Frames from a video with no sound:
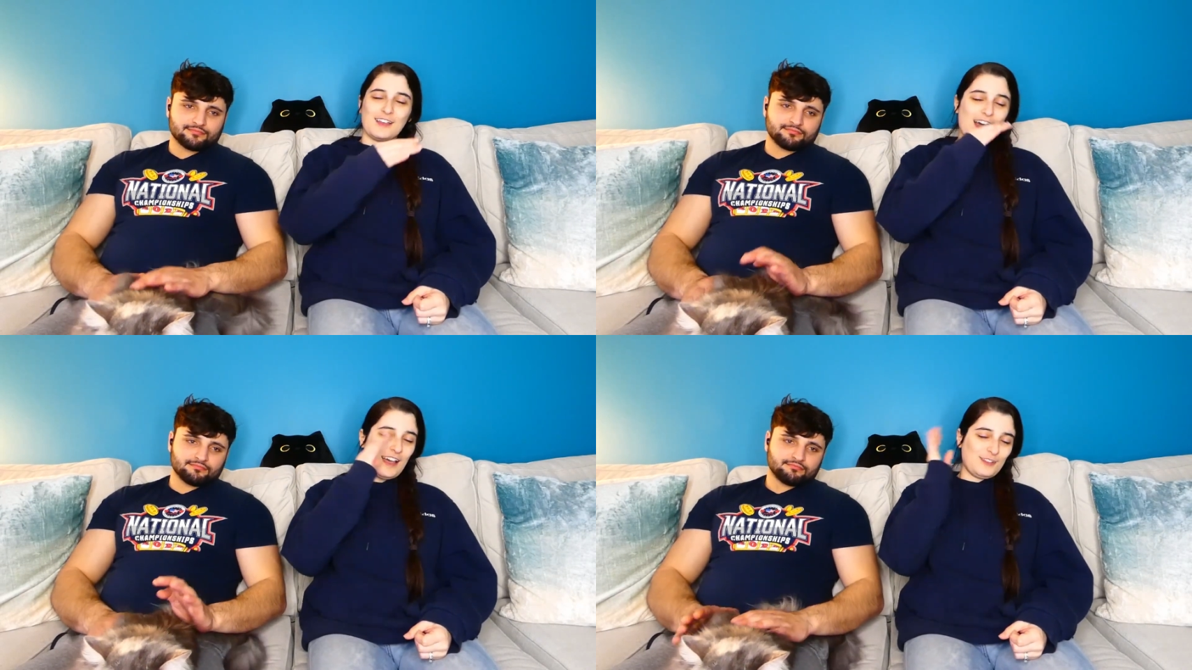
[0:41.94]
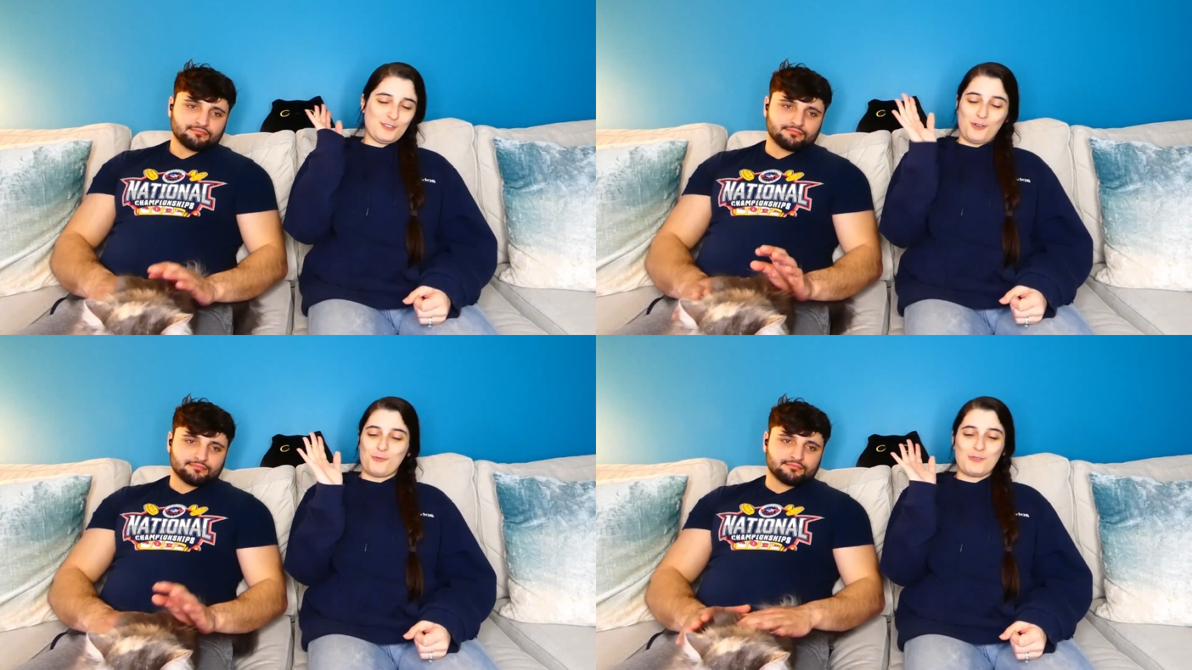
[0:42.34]
Speaker 1: I
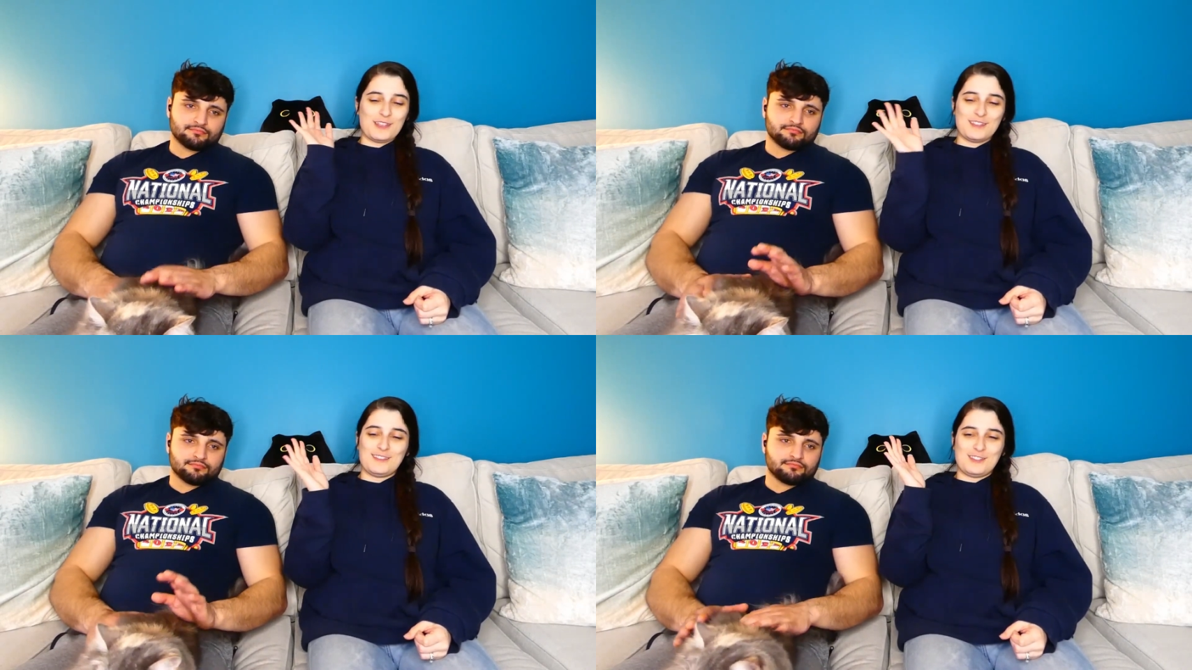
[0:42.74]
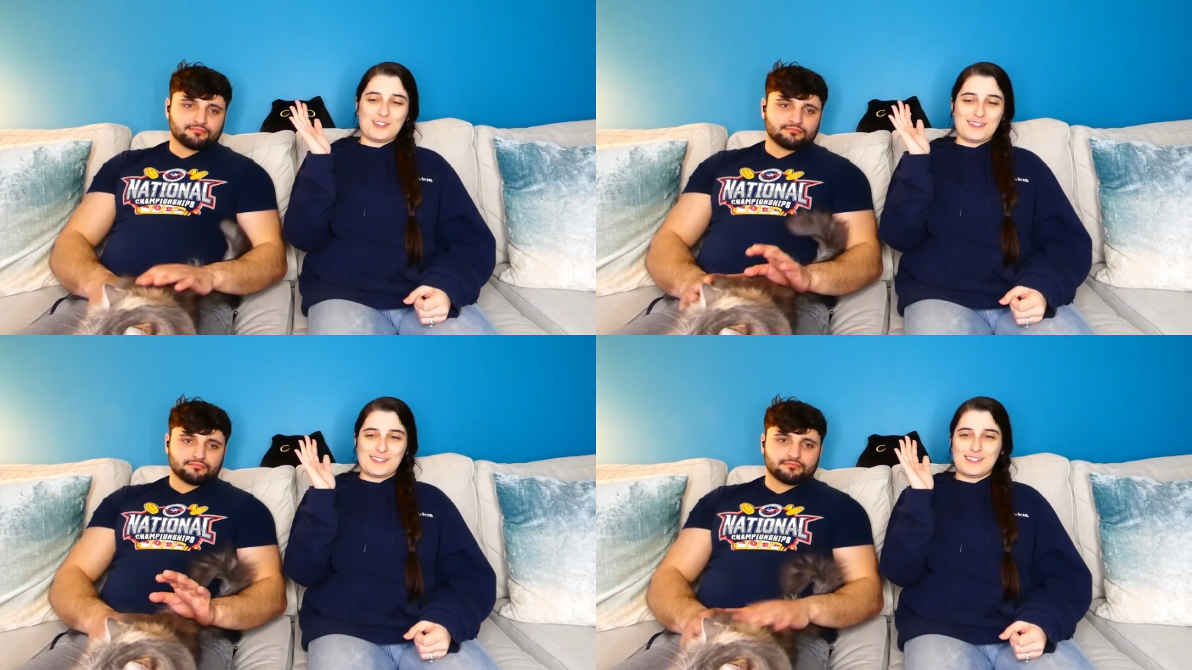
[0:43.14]
don't know, we
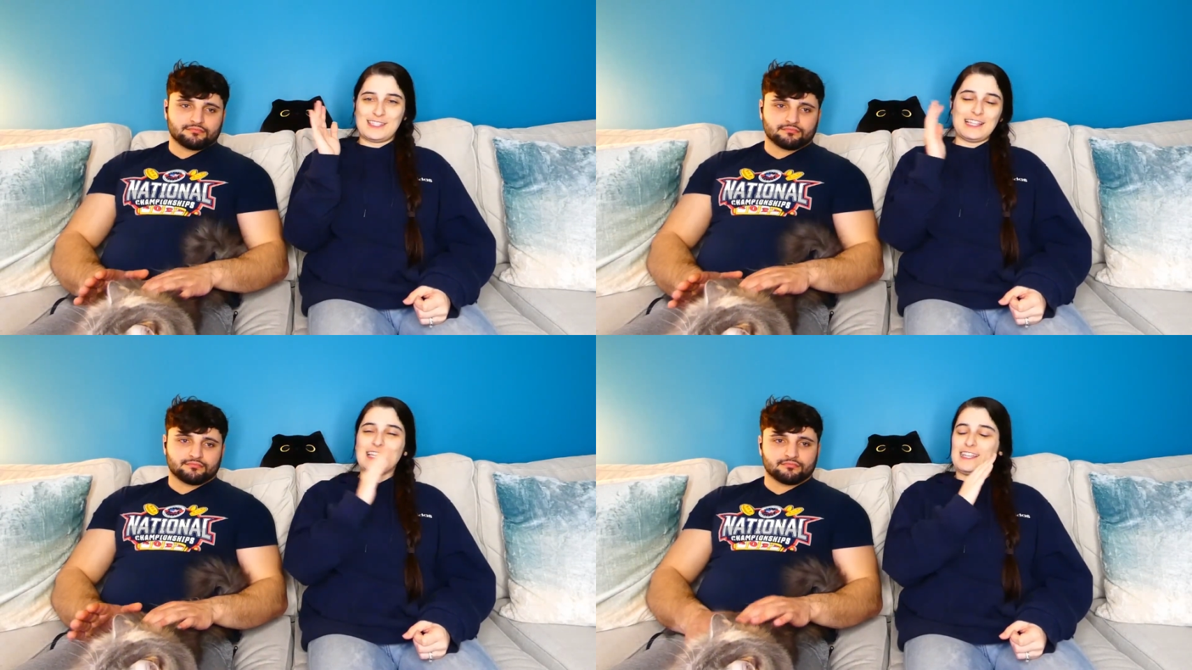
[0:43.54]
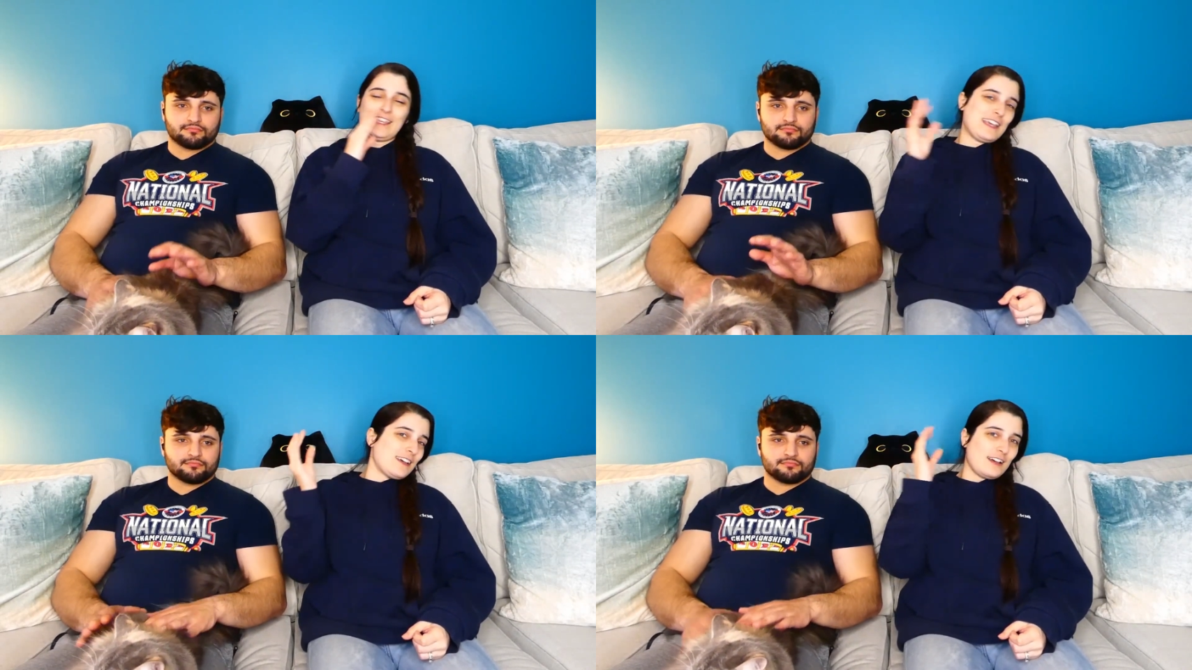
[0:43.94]
just didn't
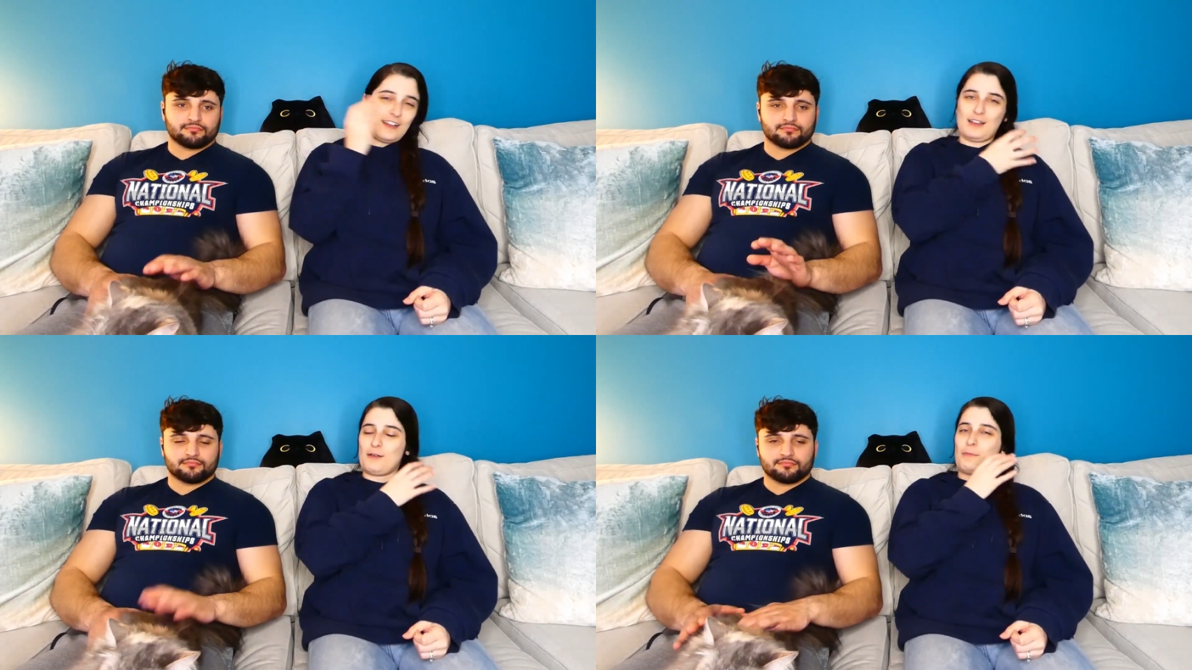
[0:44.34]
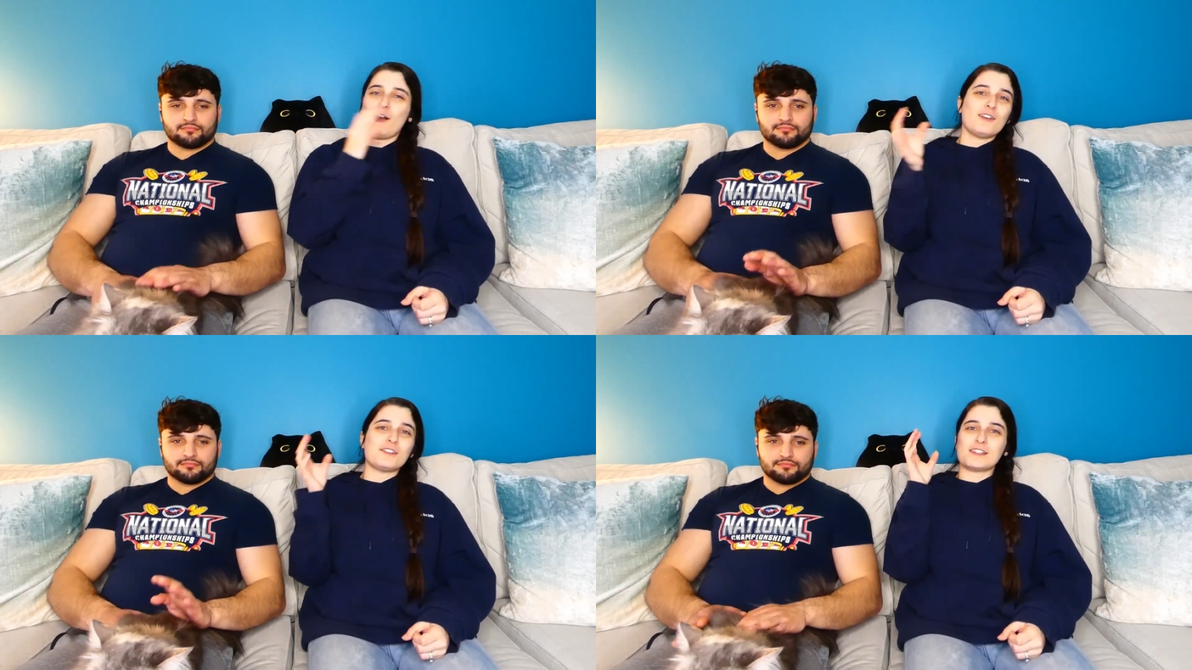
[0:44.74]
get
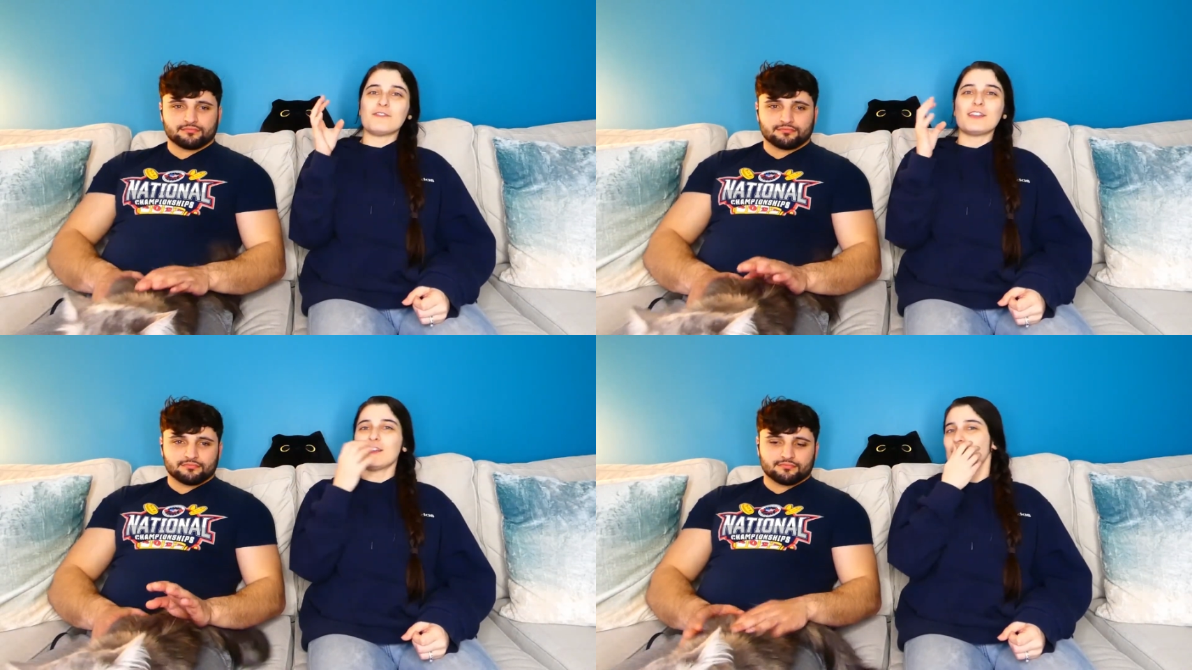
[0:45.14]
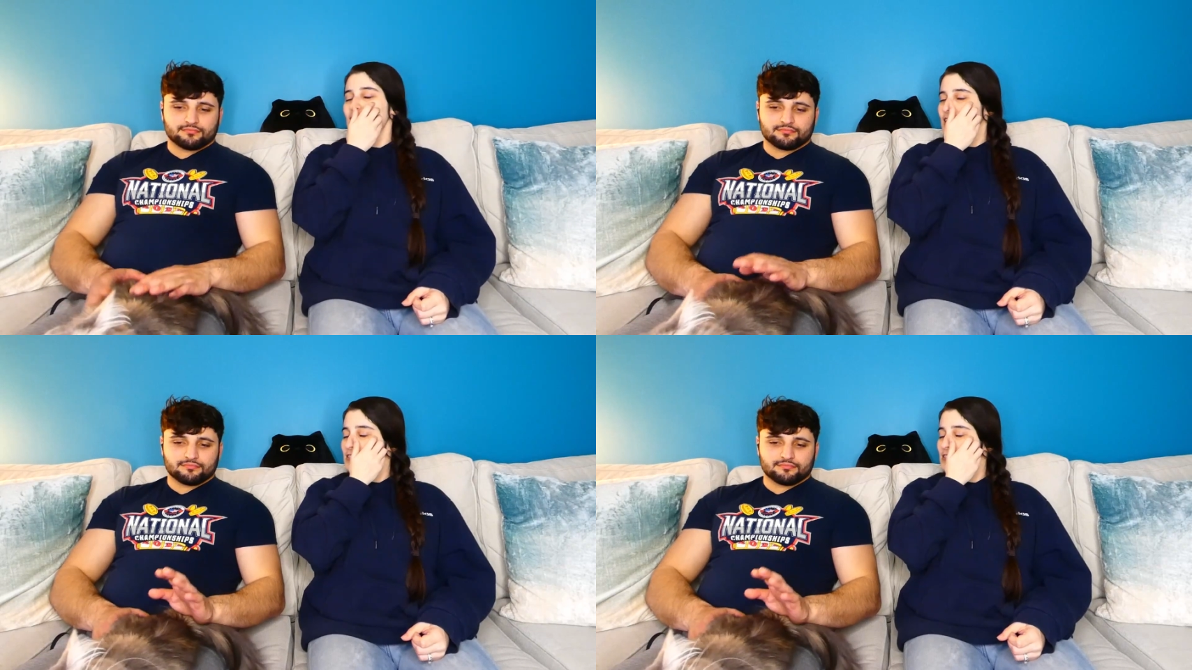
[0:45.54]
parts of it.